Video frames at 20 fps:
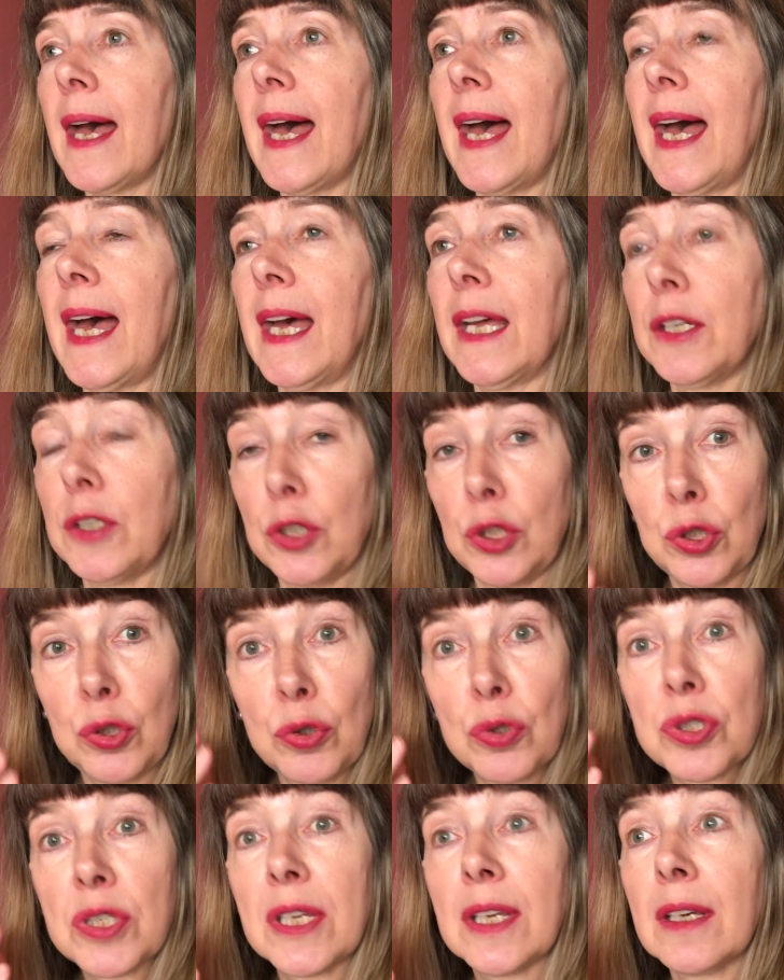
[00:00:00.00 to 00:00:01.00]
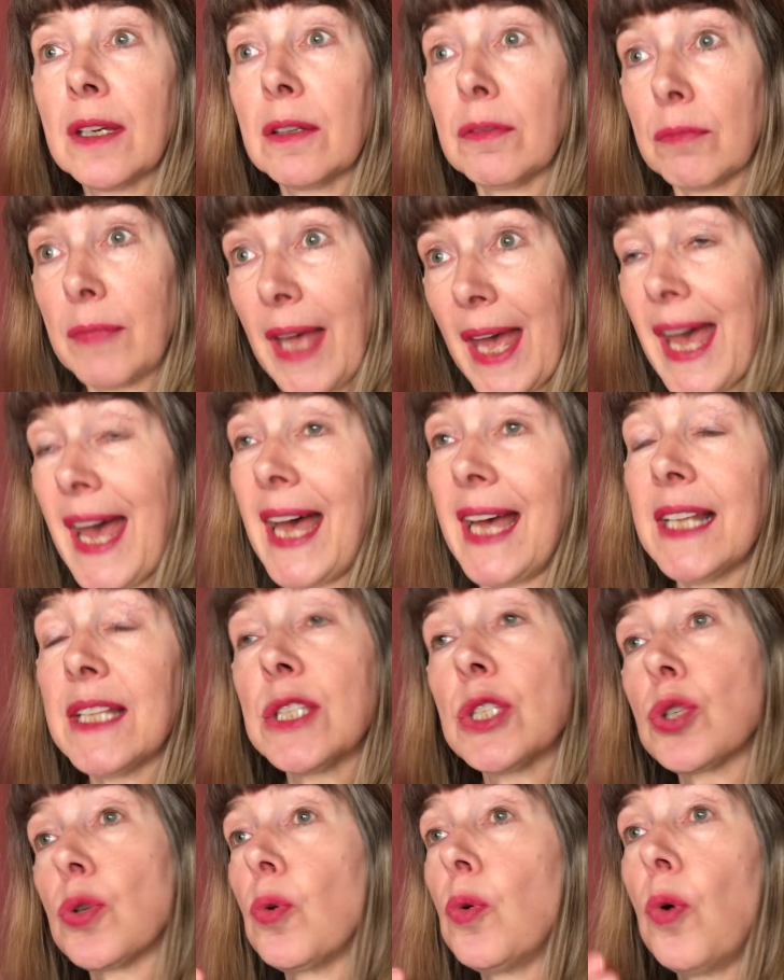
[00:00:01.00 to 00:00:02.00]
and using
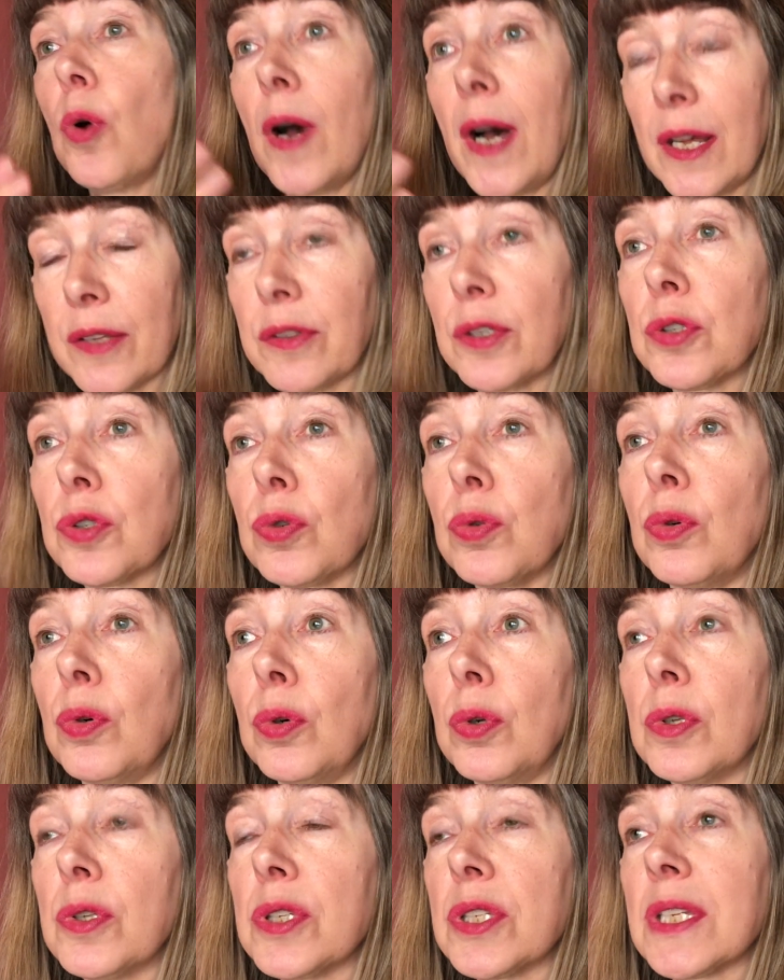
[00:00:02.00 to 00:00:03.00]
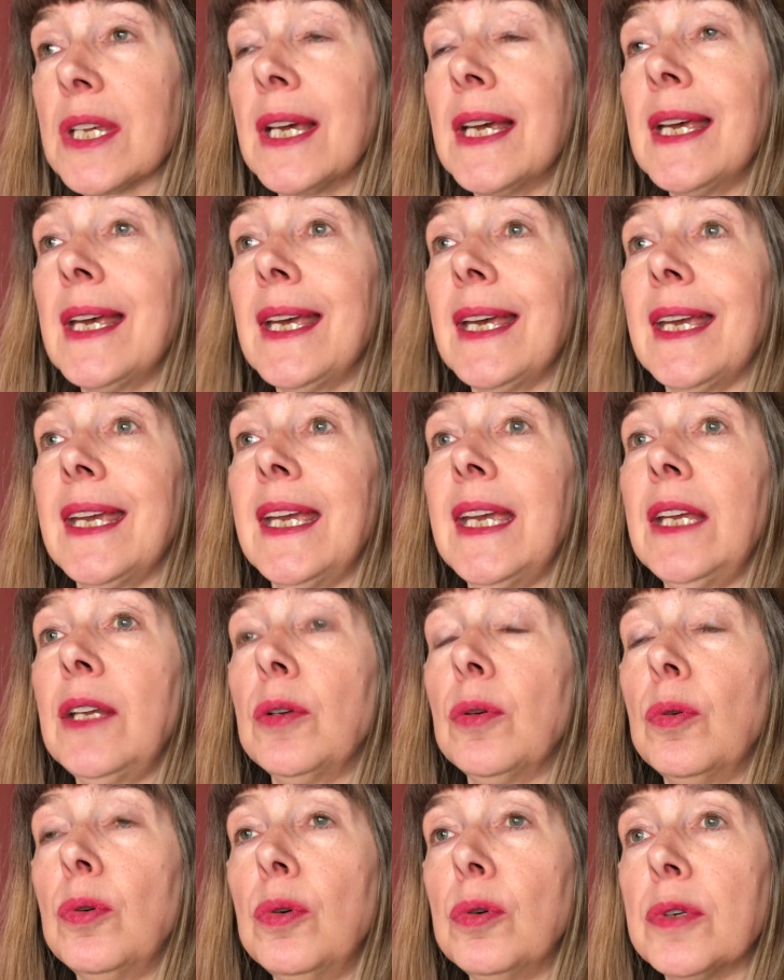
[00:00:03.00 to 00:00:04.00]
hands or other tools
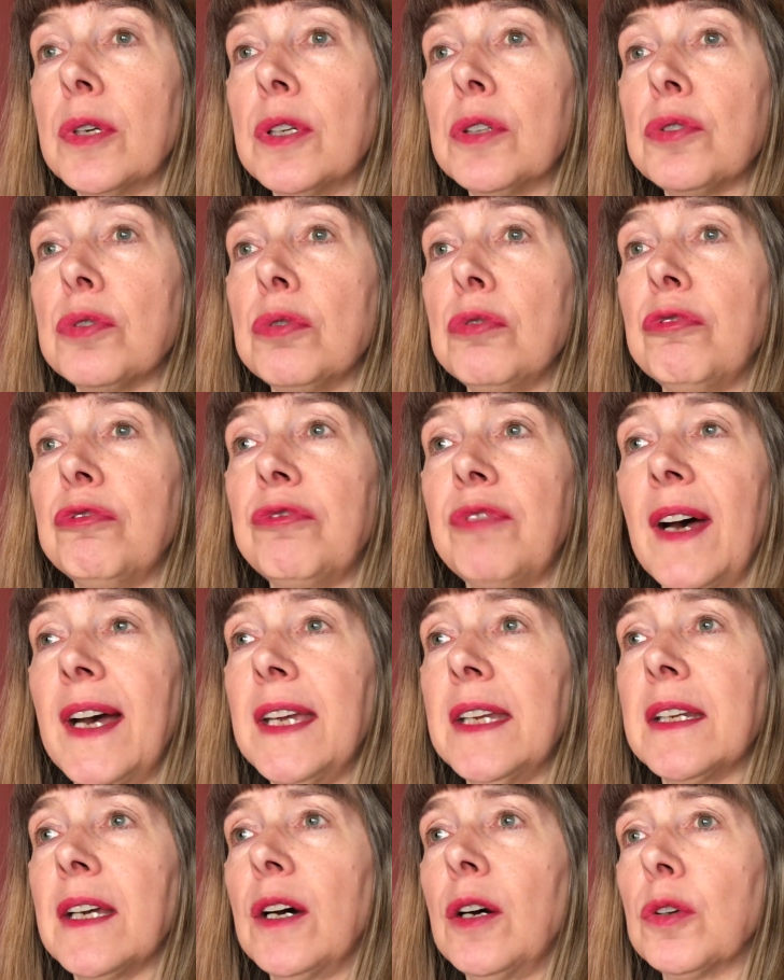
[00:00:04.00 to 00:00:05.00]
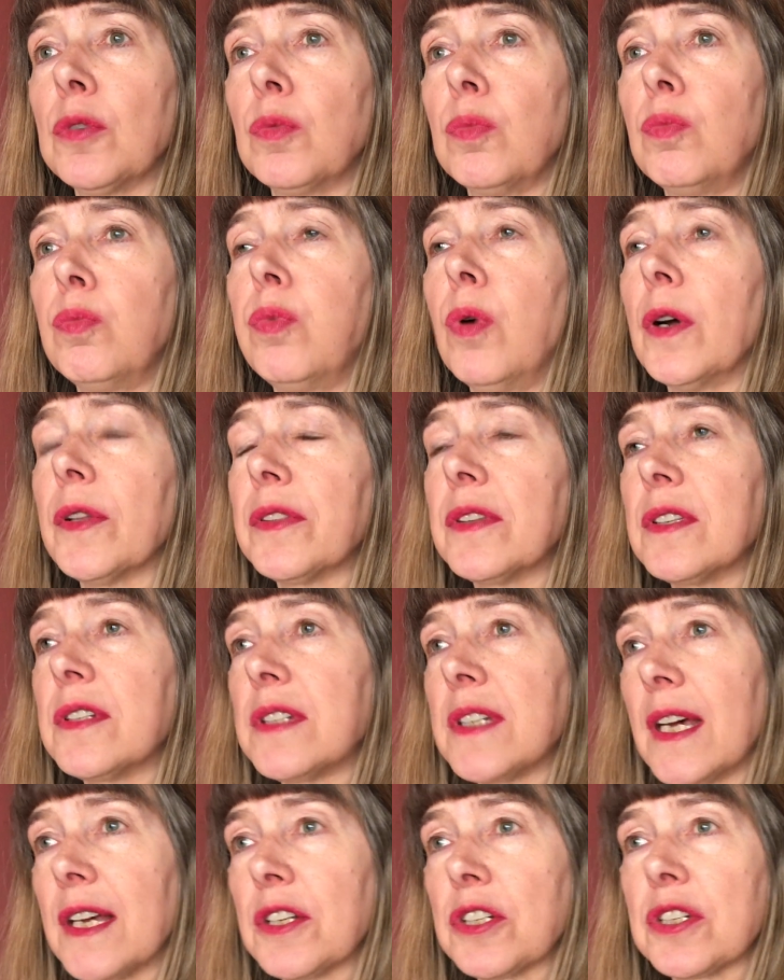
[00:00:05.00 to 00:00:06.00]
in order to find out what the
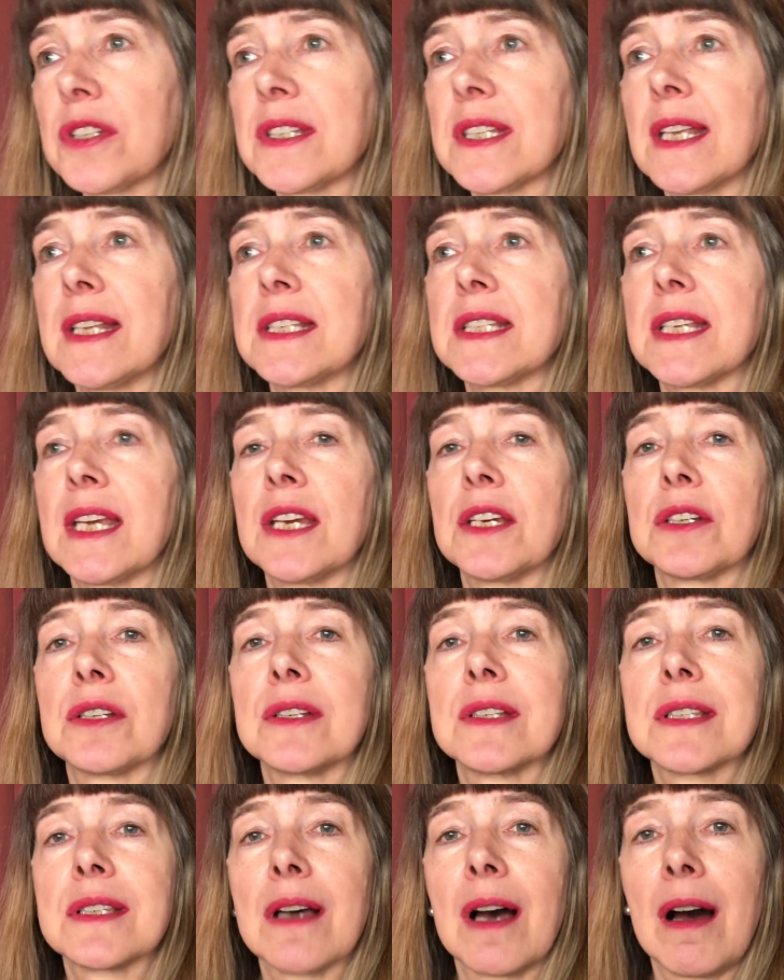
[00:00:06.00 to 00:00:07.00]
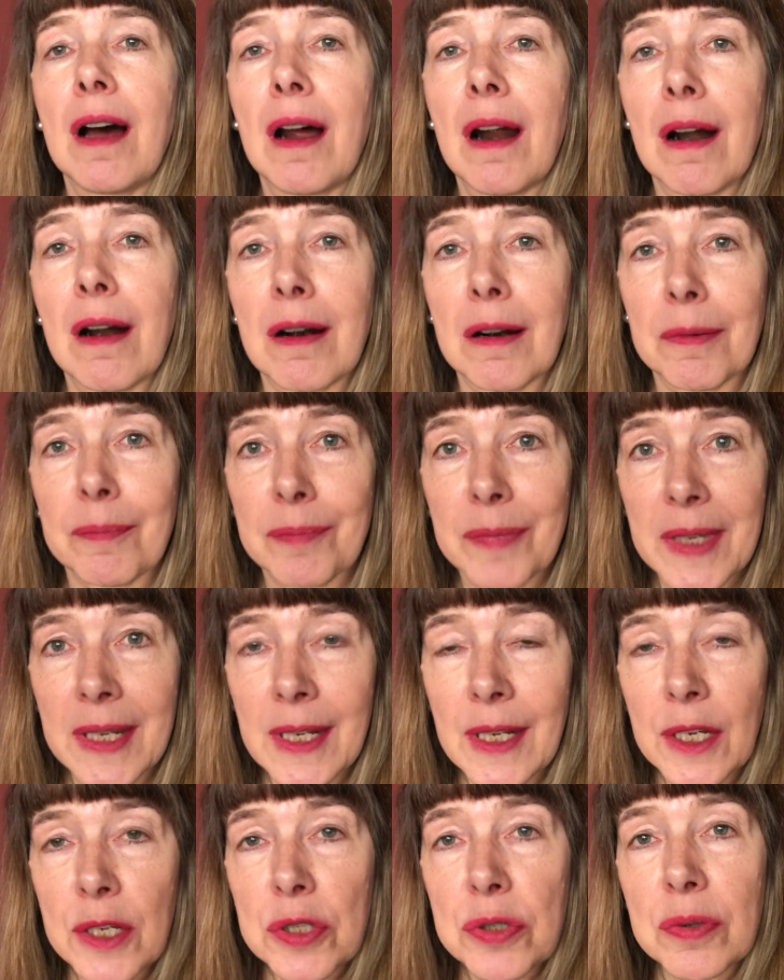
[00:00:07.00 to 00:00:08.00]
touch sensations are.
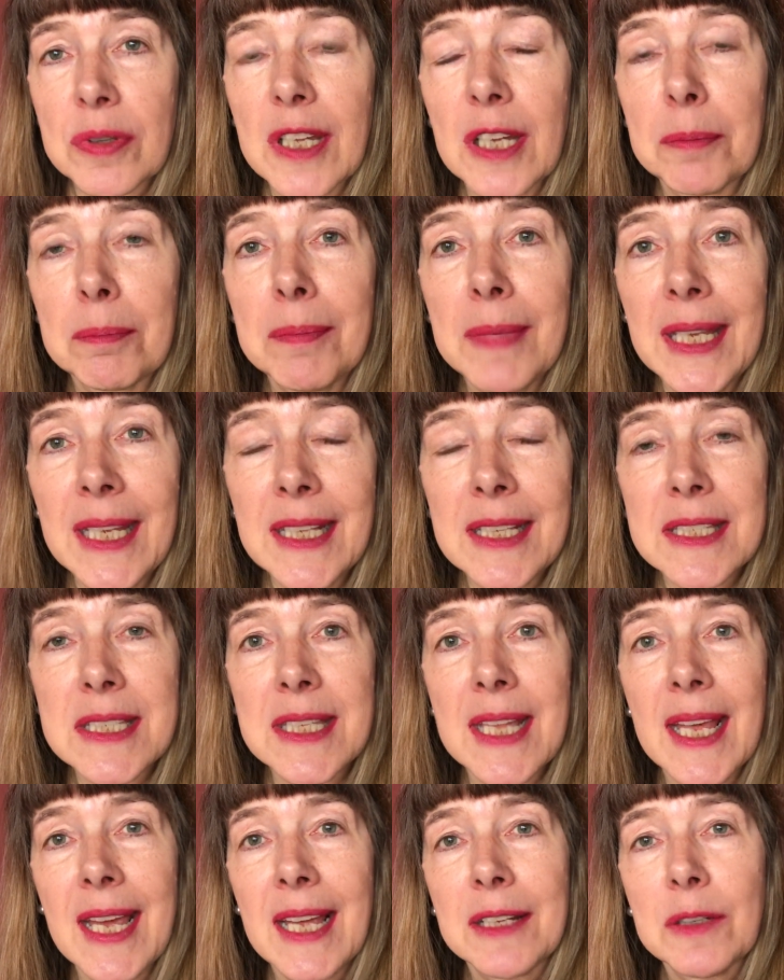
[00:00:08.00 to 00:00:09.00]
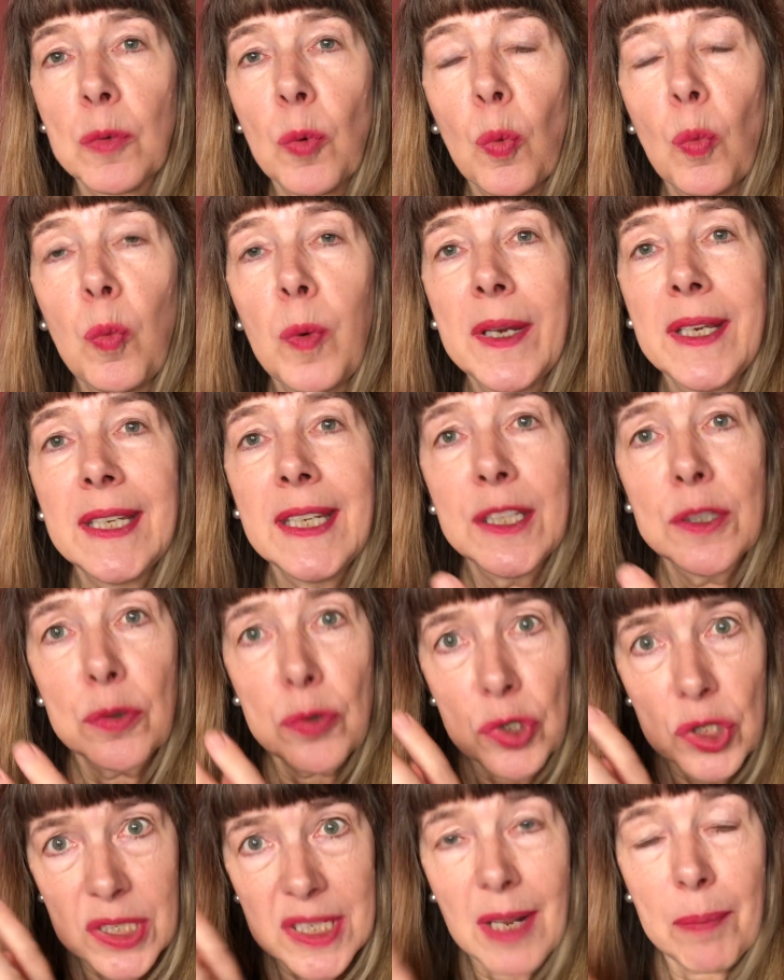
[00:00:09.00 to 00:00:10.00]
So that means that we need to
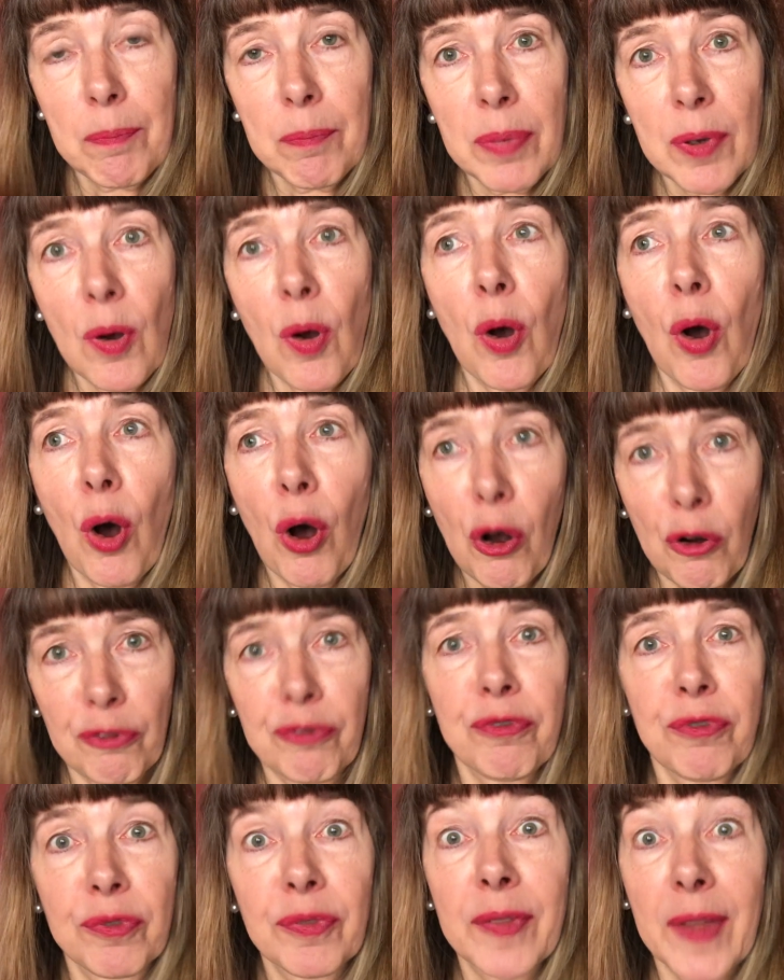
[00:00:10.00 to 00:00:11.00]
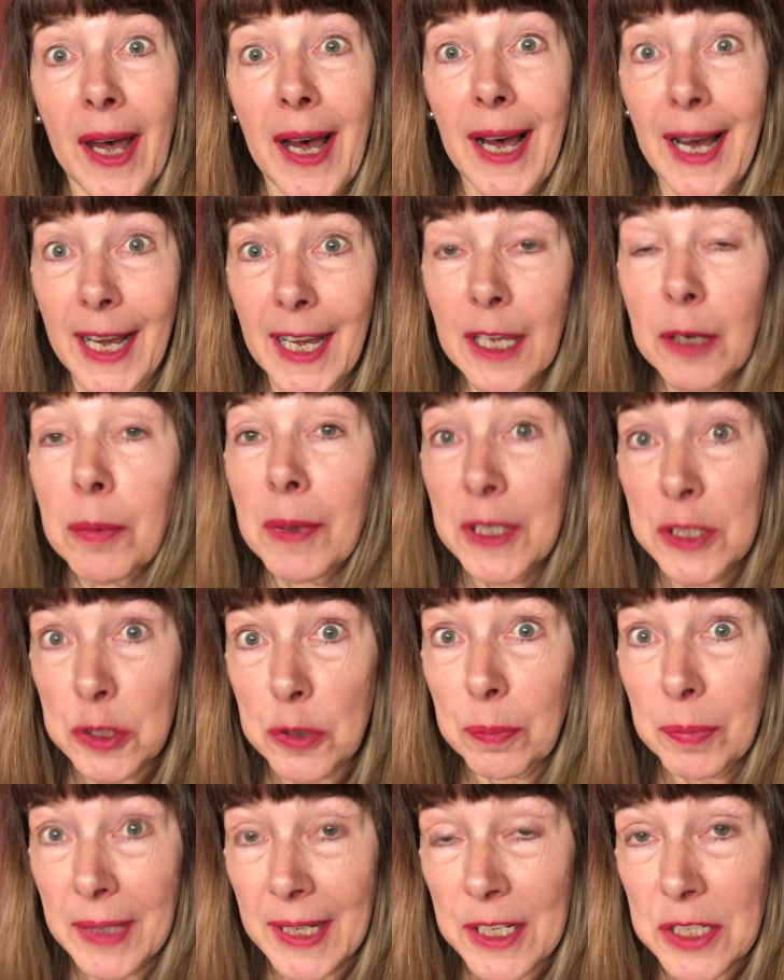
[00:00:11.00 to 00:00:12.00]
step off the highway to
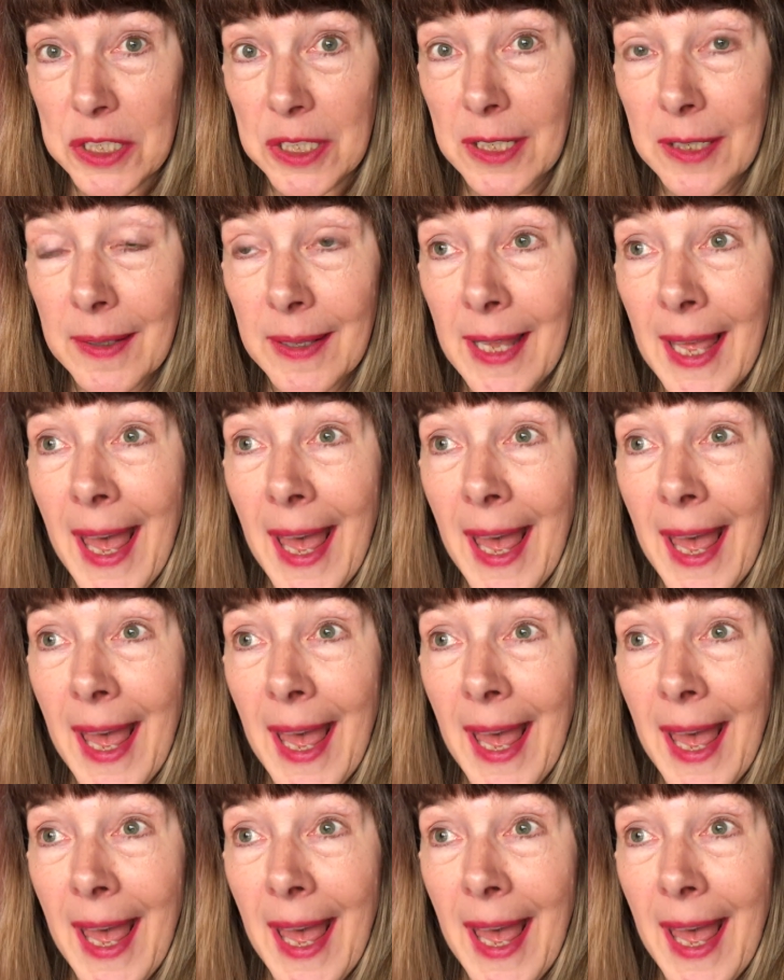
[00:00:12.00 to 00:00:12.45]
pleasure